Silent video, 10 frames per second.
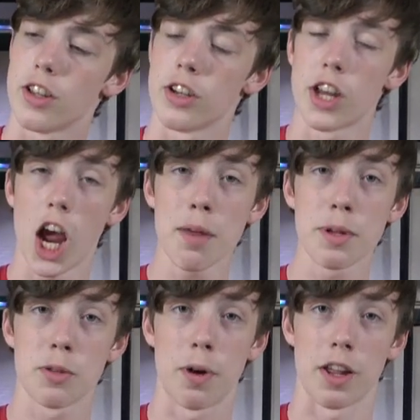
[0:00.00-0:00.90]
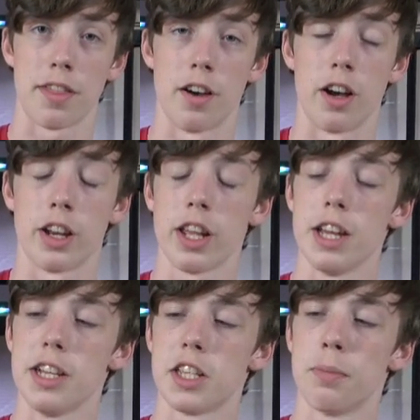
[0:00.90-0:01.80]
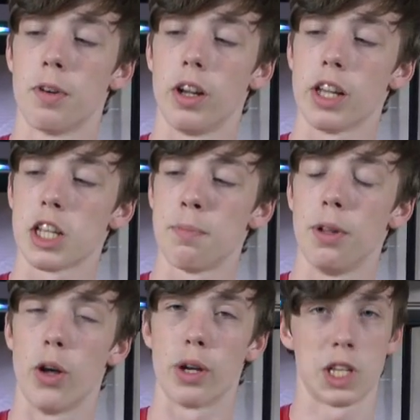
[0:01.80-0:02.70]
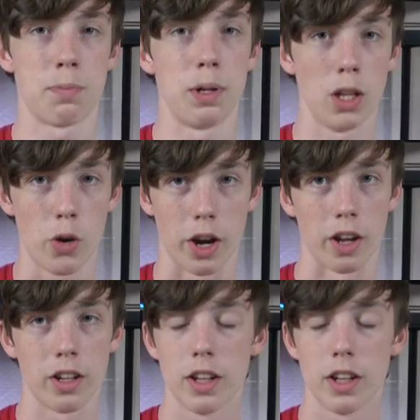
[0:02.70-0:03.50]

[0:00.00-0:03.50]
the diamond python is Morelia spilota spilota.